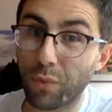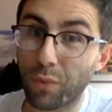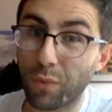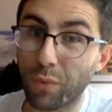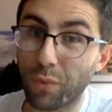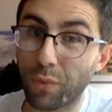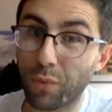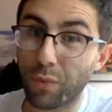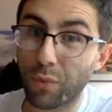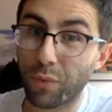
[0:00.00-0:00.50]

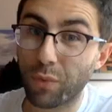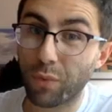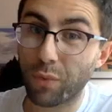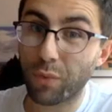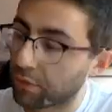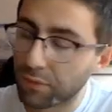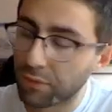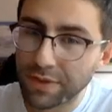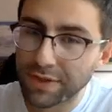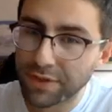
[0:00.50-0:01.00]
And so it's
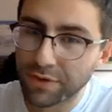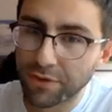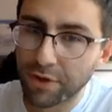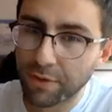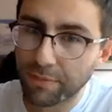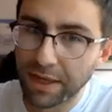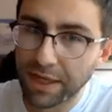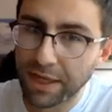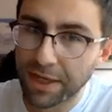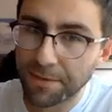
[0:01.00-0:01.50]
always going to
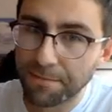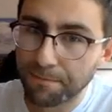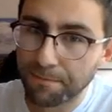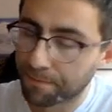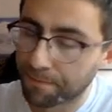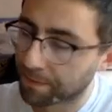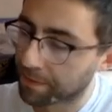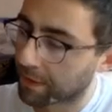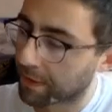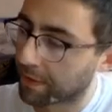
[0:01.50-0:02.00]
be,
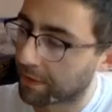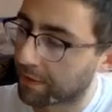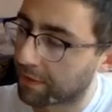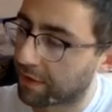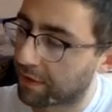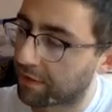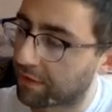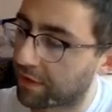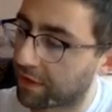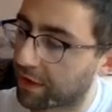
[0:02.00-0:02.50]

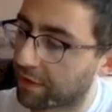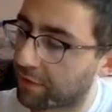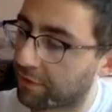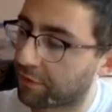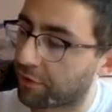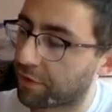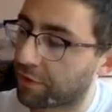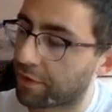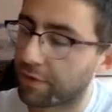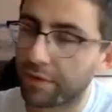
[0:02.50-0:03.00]
this thing at the
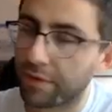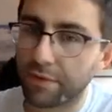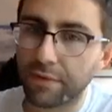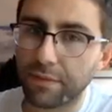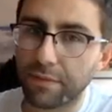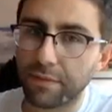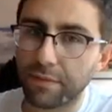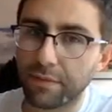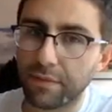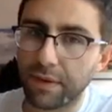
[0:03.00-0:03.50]
front
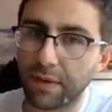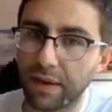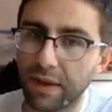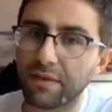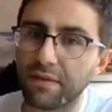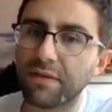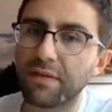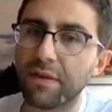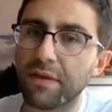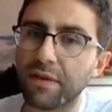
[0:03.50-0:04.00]

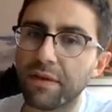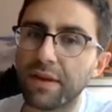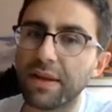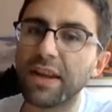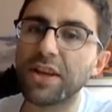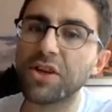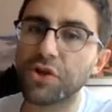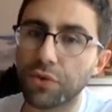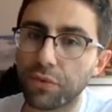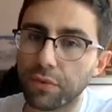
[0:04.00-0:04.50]
is the
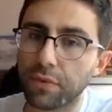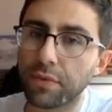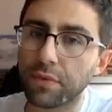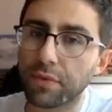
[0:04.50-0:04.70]
initial